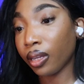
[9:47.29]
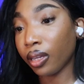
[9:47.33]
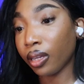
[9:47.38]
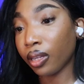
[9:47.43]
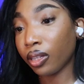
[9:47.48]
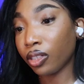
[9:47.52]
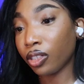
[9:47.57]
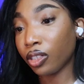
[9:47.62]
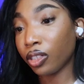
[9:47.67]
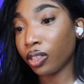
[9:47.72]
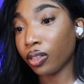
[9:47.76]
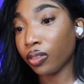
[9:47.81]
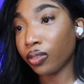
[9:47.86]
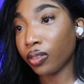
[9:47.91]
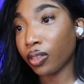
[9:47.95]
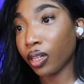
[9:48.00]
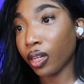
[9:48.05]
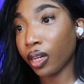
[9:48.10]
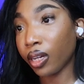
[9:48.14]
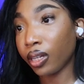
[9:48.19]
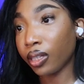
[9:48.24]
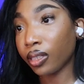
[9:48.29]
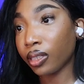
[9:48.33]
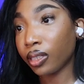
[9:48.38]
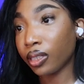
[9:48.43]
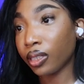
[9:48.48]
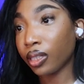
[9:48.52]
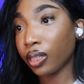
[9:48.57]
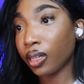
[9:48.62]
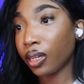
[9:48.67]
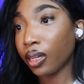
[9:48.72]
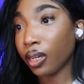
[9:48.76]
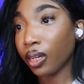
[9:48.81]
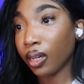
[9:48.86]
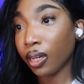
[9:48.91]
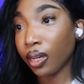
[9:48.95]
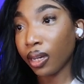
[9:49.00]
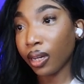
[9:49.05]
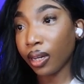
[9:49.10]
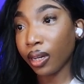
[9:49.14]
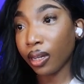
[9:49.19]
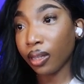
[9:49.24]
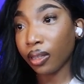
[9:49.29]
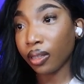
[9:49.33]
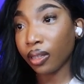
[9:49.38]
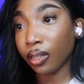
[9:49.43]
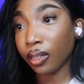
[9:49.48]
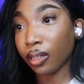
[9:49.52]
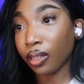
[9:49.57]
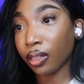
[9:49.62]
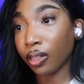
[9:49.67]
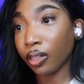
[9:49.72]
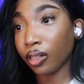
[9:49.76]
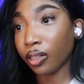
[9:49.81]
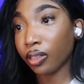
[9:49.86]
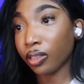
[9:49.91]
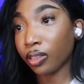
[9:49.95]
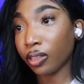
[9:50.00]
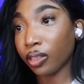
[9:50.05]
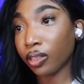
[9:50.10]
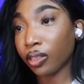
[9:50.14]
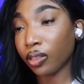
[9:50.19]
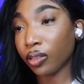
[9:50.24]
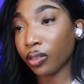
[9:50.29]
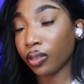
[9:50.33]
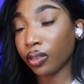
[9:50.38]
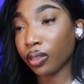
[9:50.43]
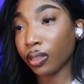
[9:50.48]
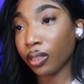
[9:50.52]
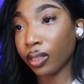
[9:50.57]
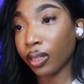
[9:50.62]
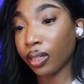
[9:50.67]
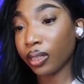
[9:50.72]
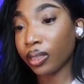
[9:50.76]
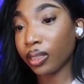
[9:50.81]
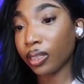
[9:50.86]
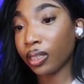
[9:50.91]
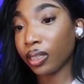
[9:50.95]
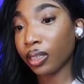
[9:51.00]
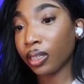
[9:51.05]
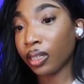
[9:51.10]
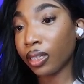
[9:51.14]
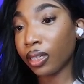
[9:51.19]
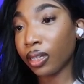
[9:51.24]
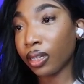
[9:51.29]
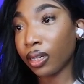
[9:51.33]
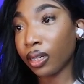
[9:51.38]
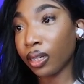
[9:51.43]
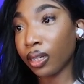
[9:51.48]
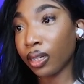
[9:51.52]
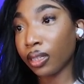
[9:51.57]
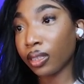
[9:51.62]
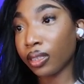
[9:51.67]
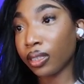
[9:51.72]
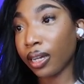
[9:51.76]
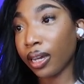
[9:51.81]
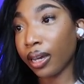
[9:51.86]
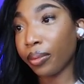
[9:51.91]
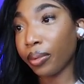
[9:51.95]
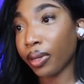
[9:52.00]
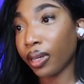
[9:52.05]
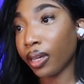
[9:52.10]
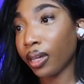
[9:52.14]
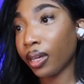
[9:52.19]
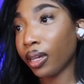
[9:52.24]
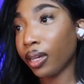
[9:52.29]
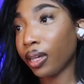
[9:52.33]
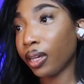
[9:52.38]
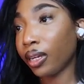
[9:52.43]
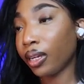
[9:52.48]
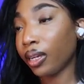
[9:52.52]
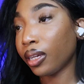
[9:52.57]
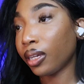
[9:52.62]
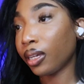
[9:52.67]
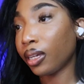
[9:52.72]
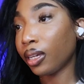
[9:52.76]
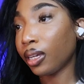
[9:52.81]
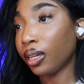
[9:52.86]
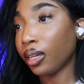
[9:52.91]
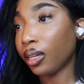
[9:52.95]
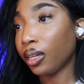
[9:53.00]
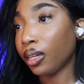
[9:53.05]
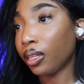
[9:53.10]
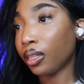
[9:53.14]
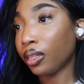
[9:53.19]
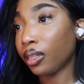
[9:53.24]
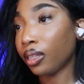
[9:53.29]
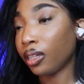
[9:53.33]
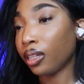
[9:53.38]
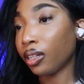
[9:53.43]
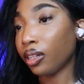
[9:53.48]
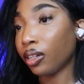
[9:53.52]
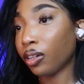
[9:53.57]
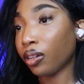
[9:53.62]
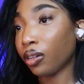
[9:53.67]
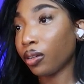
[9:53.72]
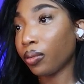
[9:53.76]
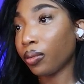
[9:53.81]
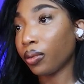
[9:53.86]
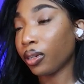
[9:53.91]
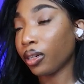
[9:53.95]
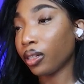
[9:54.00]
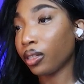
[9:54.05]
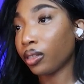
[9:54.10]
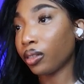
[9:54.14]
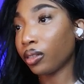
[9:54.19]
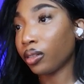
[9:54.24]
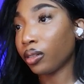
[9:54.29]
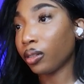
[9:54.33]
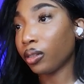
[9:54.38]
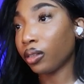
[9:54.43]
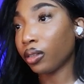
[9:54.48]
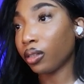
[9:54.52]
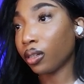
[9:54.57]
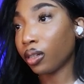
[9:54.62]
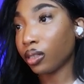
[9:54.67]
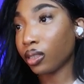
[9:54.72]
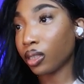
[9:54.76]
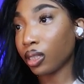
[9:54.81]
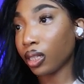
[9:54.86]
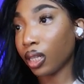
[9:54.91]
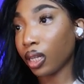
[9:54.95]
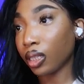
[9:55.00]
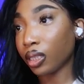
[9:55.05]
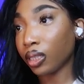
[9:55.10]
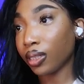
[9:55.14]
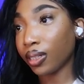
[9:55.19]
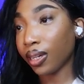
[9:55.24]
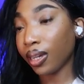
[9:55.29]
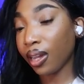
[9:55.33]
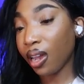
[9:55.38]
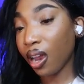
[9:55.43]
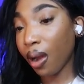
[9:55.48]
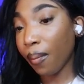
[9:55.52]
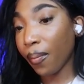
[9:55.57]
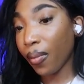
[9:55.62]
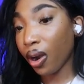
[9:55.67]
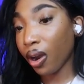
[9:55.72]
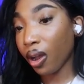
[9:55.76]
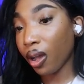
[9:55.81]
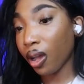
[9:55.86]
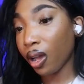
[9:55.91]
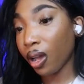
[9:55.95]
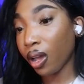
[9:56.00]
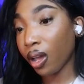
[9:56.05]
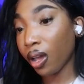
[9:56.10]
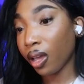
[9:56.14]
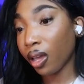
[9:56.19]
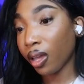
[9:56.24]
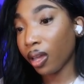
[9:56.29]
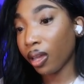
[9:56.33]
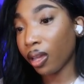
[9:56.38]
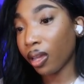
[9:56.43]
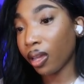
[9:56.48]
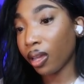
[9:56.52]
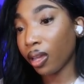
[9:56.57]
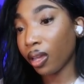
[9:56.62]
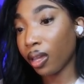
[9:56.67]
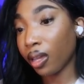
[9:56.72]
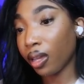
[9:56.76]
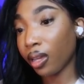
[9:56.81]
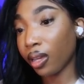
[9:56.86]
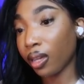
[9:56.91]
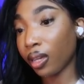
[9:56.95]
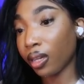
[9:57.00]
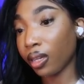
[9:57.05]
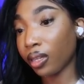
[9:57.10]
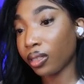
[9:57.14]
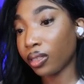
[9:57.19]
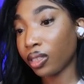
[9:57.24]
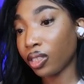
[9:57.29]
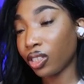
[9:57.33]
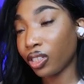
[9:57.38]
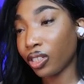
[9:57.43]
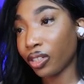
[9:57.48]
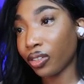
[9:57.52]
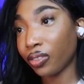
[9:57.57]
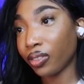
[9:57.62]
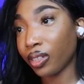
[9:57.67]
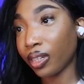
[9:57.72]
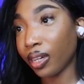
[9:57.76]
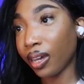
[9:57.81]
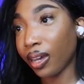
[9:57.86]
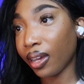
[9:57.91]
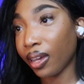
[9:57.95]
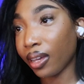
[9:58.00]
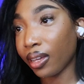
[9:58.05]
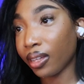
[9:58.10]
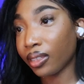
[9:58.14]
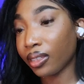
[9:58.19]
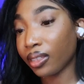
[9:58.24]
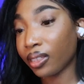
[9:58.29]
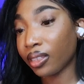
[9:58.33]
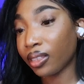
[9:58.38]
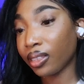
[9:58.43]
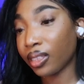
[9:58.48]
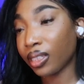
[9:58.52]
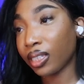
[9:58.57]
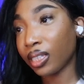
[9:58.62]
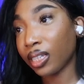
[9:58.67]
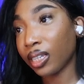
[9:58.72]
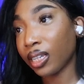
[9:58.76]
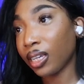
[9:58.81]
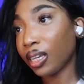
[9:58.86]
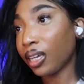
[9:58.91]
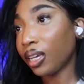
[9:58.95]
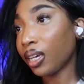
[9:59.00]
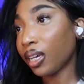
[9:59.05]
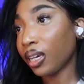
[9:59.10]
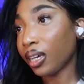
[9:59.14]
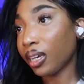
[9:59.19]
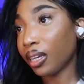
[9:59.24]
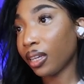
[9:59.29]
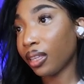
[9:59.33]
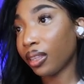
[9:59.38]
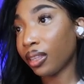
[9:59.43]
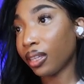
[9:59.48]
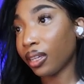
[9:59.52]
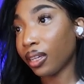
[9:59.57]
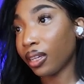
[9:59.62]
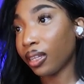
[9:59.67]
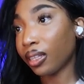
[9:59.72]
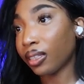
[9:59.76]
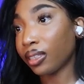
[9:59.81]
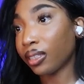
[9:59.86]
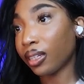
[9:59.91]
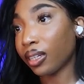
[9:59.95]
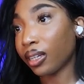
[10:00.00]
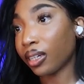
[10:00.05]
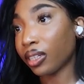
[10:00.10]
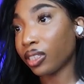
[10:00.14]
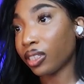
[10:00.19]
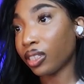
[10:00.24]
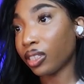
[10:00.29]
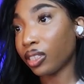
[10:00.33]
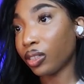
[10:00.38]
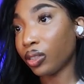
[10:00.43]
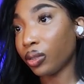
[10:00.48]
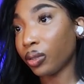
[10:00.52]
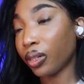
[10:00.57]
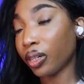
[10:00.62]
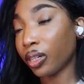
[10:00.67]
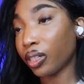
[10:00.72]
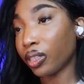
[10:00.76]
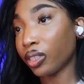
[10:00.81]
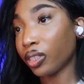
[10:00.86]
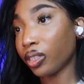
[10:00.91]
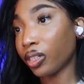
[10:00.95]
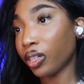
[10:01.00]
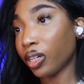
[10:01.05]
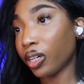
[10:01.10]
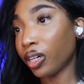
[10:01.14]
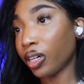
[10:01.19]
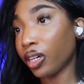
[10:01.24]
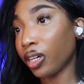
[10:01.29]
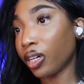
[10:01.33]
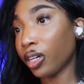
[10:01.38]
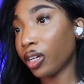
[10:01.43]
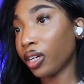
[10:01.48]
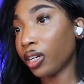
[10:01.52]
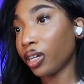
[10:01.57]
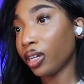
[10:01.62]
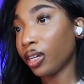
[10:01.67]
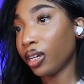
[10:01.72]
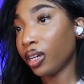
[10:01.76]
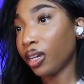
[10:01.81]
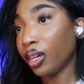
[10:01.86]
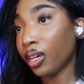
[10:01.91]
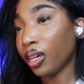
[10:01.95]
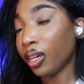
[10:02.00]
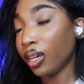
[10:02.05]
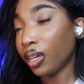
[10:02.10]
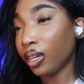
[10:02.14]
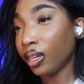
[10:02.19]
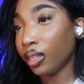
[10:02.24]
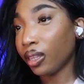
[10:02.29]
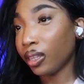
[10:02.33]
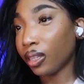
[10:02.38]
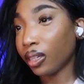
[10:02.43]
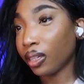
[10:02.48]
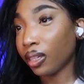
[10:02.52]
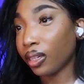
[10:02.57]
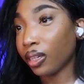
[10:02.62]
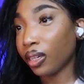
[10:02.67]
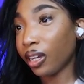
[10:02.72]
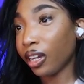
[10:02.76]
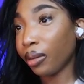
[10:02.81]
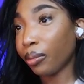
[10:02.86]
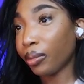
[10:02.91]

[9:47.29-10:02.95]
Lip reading: then hit Shift S, and then cursor to selected, hit tab again. Then you're gonna wanna select your camera, hit Shift S and then selection to cursor. The